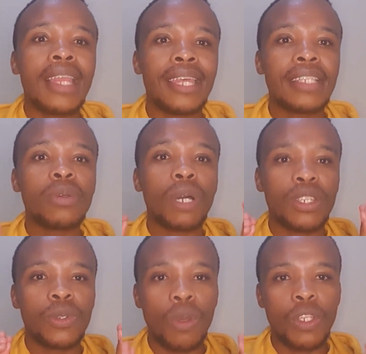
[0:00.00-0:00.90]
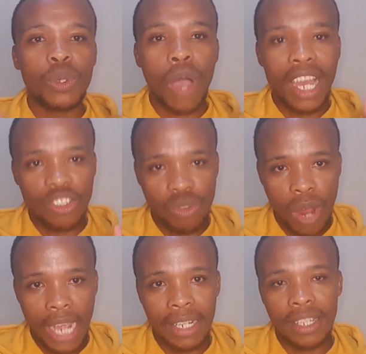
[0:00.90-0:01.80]
that's what is going to
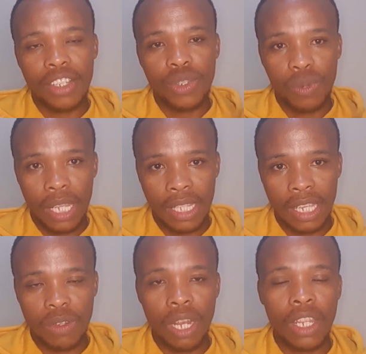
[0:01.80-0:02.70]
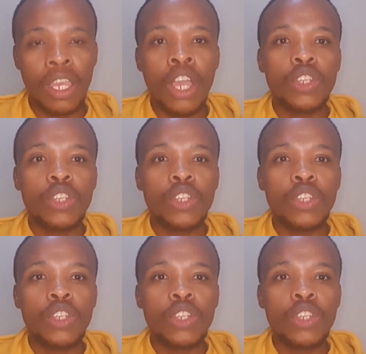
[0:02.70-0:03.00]
attract the students actually